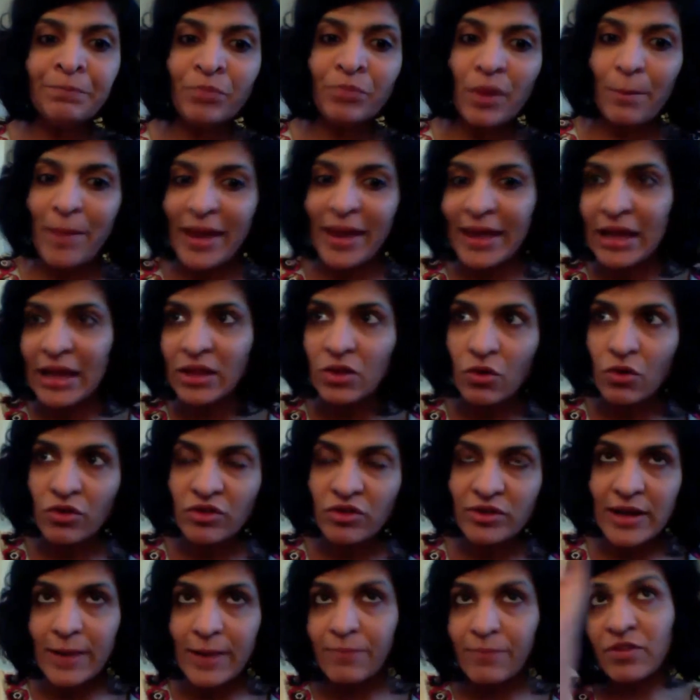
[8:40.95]
making those
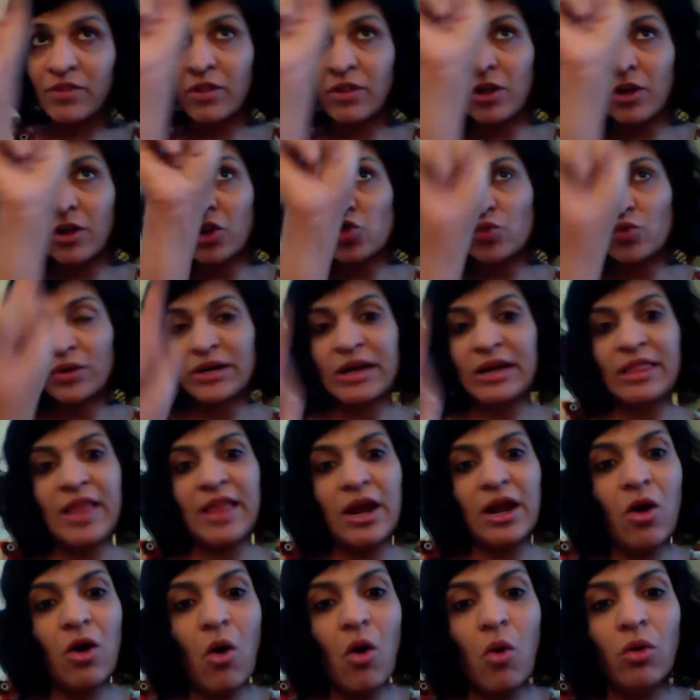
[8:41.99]
steps towards
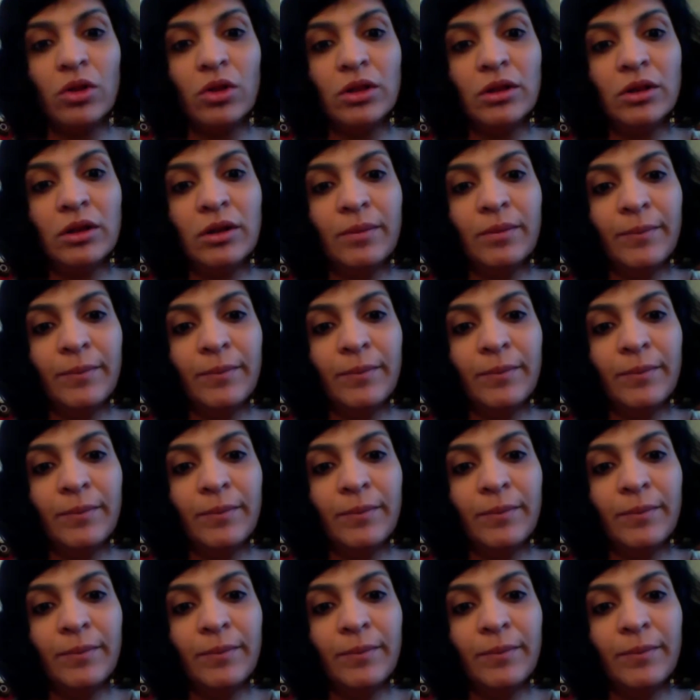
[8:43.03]
that goal,